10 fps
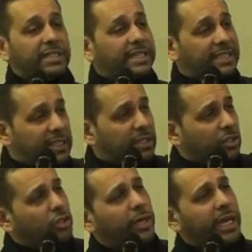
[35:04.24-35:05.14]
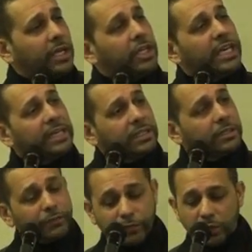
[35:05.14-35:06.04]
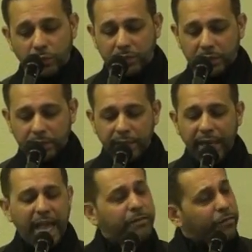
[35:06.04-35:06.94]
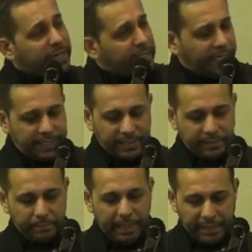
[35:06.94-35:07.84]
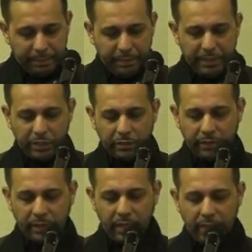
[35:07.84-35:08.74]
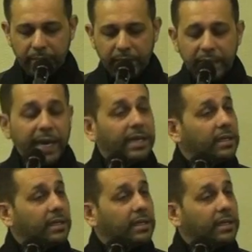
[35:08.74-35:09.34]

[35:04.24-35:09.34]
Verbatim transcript: Allah says, this tree yields fruit every season by the permission of Allah.